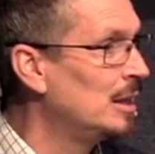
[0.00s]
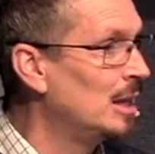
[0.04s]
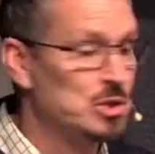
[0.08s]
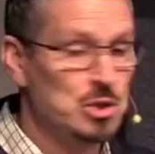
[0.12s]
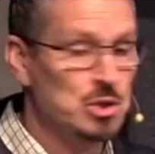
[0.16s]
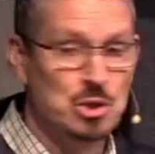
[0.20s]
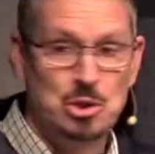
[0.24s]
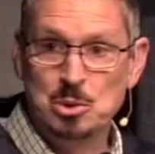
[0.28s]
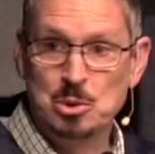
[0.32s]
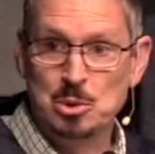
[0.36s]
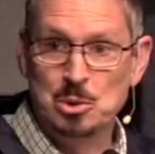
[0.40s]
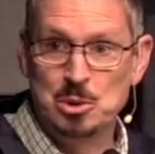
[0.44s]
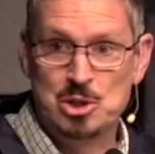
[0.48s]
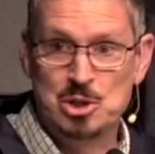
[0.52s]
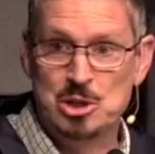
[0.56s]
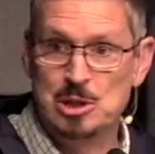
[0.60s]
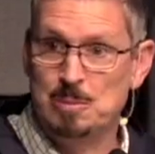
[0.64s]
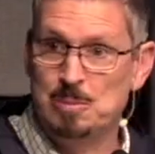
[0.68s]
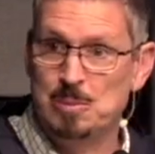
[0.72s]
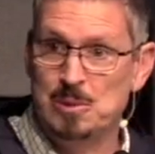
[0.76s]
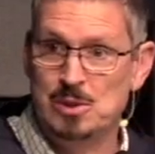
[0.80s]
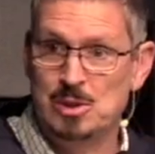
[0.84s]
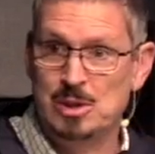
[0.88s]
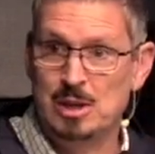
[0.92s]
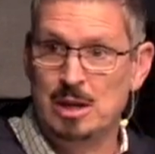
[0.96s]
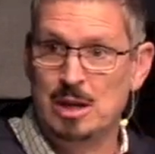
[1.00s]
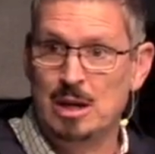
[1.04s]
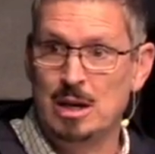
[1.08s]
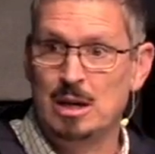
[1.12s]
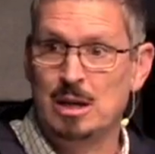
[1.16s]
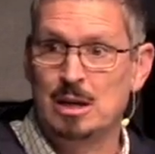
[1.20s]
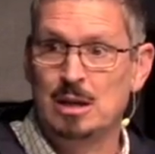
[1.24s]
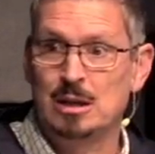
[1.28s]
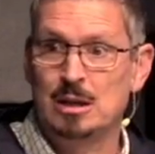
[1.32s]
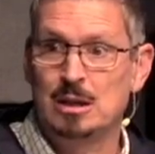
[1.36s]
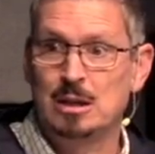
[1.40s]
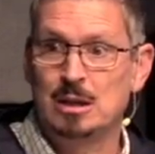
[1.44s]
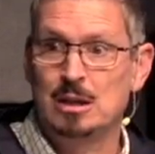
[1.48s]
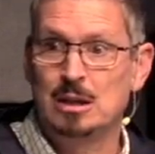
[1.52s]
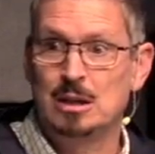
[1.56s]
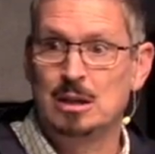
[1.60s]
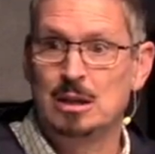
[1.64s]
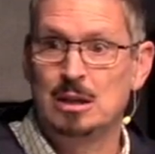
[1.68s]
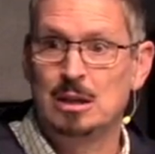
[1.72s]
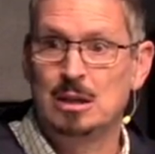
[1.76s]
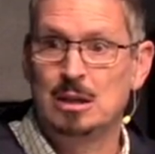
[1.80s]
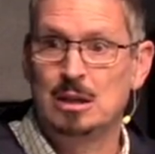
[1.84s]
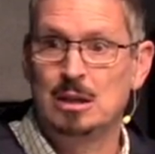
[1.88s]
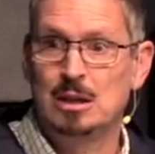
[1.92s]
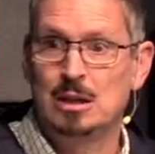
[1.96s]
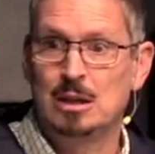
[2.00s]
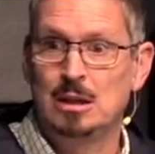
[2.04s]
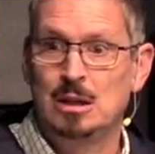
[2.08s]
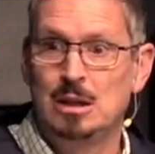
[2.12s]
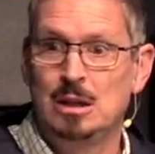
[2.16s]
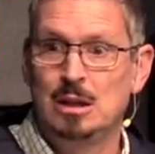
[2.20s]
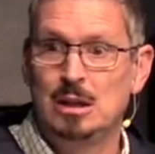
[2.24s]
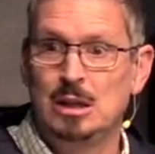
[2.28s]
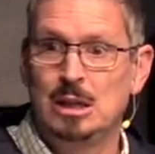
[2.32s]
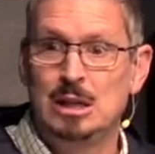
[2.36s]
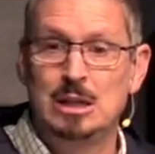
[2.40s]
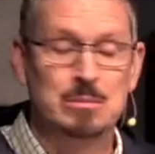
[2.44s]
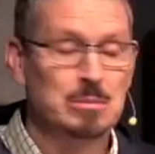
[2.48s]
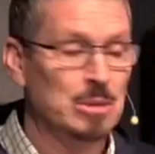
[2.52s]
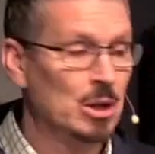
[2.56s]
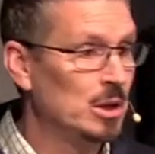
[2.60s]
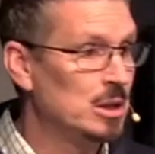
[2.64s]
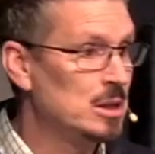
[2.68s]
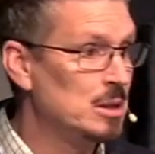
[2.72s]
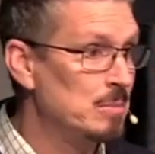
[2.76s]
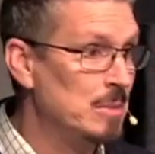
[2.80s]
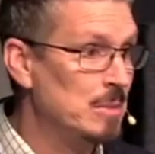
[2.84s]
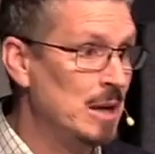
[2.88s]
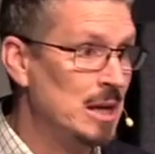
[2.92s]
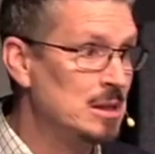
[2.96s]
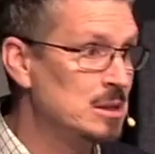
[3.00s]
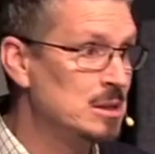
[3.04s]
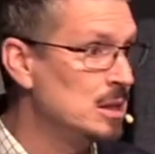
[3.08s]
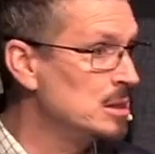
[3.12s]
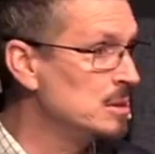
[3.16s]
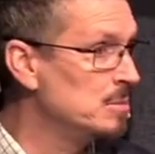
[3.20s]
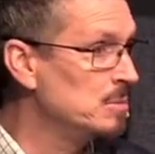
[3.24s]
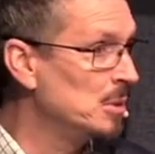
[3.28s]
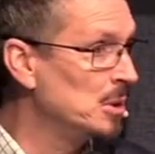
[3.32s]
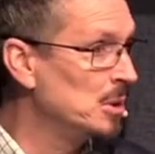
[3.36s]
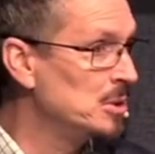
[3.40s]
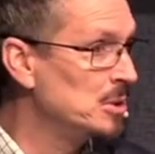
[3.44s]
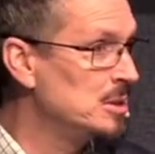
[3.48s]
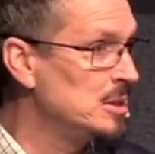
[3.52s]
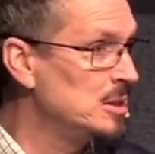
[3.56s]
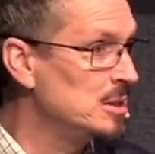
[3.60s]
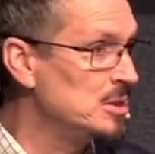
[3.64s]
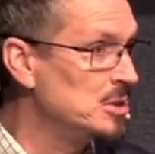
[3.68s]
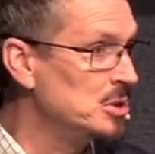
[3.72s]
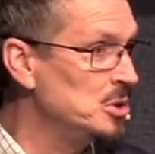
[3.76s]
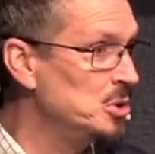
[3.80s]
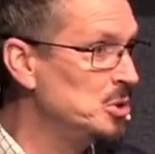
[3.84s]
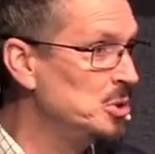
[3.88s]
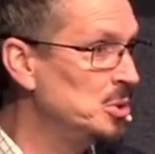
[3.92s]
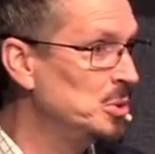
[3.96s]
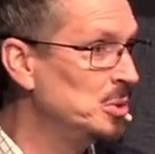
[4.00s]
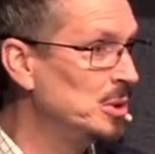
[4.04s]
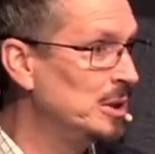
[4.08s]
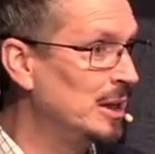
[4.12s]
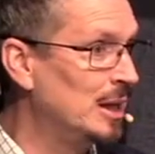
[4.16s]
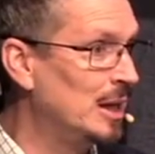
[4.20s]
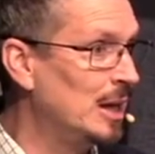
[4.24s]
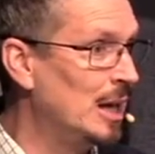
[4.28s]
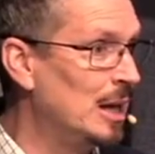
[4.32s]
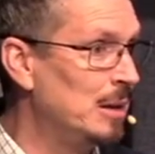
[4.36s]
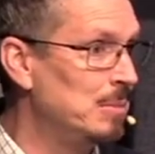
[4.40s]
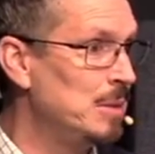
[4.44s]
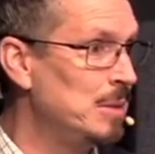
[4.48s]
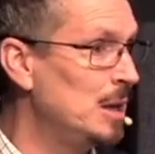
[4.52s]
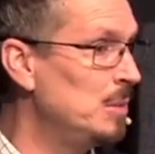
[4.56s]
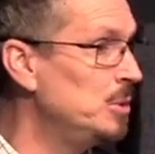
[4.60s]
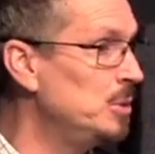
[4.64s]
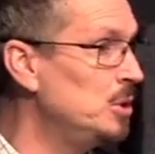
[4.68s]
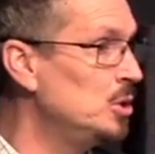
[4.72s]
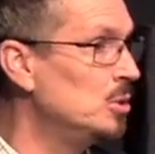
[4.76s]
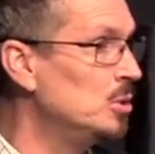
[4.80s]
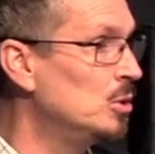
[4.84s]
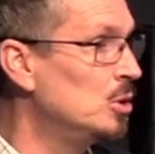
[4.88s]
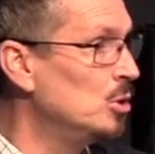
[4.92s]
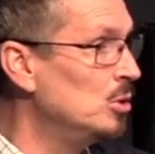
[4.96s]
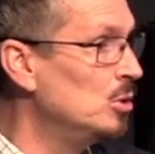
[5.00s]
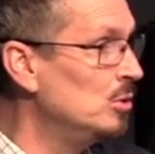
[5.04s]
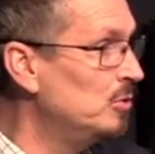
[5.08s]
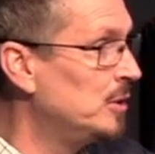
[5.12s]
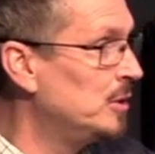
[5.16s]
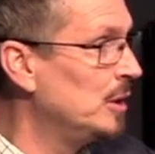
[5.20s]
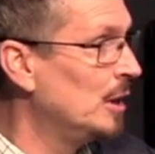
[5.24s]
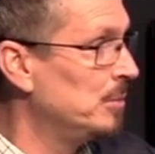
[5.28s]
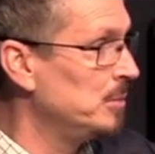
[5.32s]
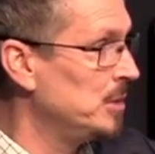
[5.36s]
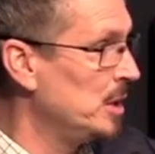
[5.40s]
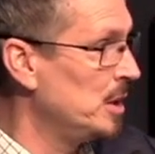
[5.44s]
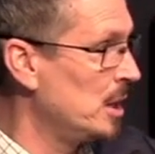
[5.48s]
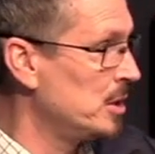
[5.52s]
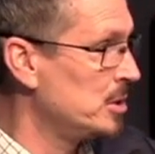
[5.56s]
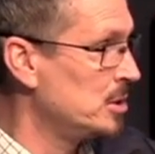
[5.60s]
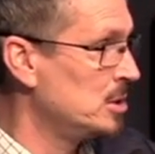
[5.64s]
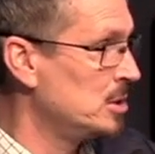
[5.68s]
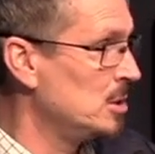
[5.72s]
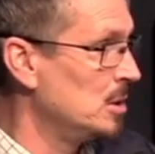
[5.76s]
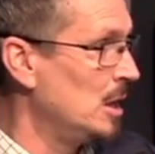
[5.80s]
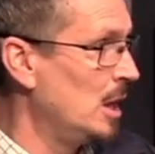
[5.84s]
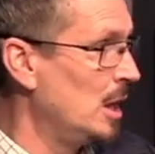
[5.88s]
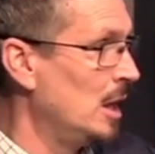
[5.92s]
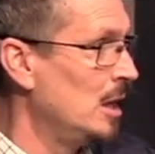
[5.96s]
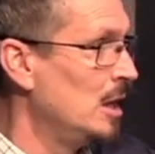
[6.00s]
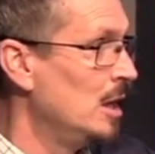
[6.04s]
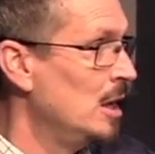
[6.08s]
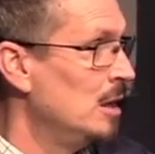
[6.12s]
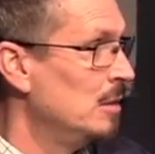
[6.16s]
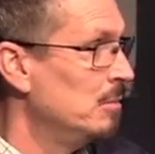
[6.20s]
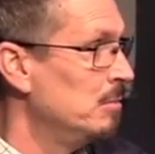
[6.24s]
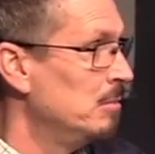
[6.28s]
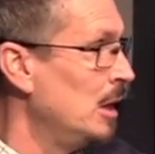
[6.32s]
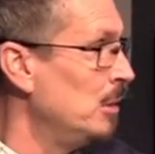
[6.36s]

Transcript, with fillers: That stewardship is there. He makes his mercies new again. Maybe you goofed up yesterday.